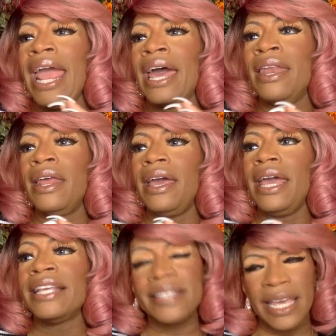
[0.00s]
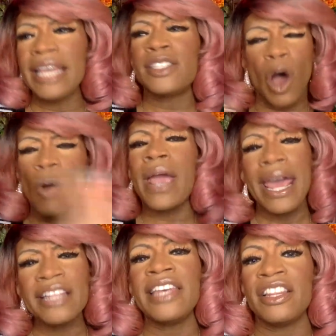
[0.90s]
And it's it's
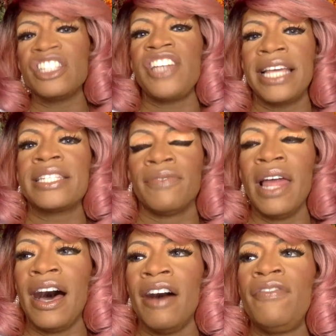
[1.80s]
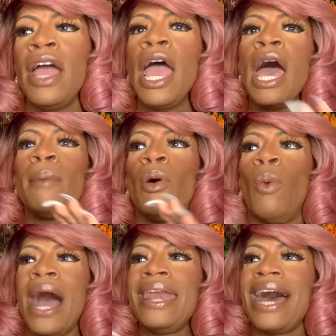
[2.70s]
okay to take the chance of love,
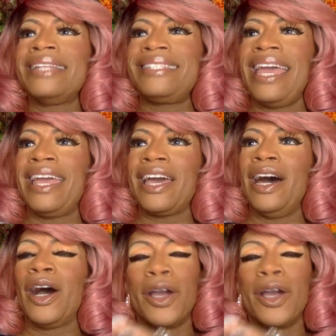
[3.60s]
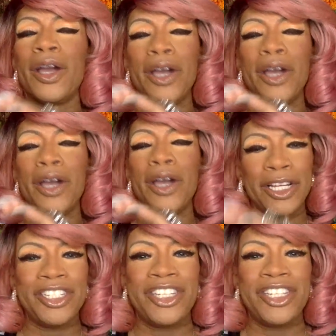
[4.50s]
but why not take a good
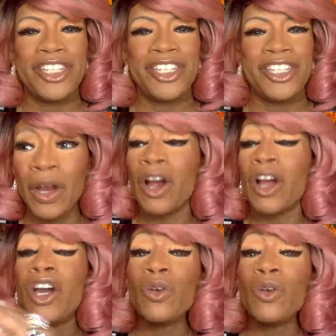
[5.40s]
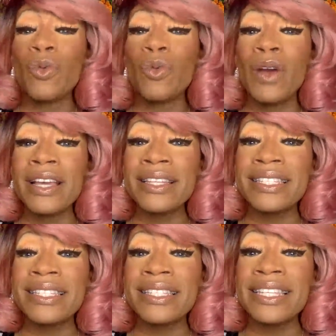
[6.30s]
chance? There are hmm. good risks and
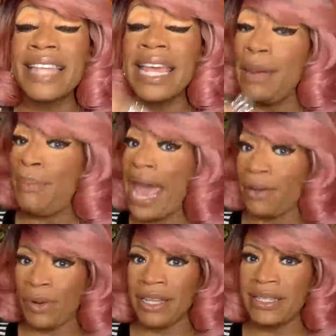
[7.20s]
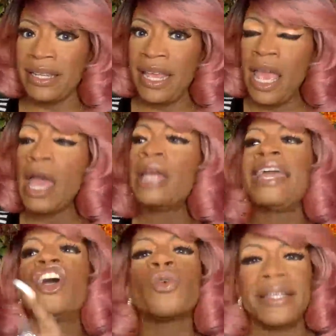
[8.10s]
bad Take Ooh. a good
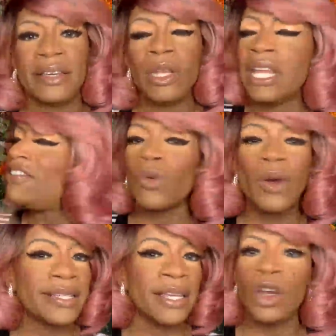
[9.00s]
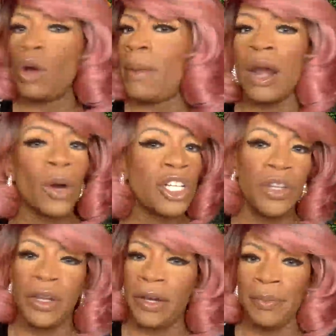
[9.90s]
risk. Love is a risk, no matter
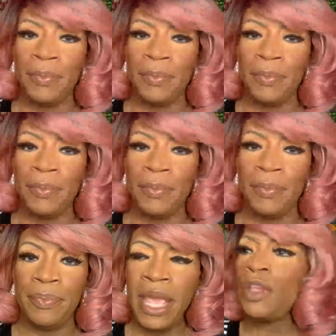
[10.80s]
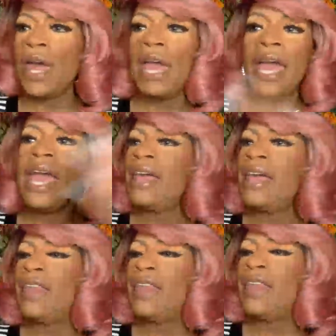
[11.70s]
what you Always. do. Yeah. You, they,
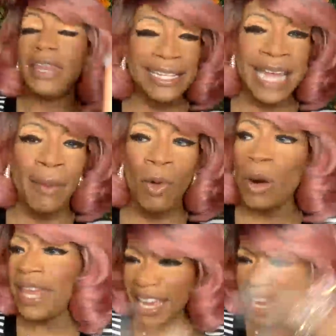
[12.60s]
they, not to sound morbid,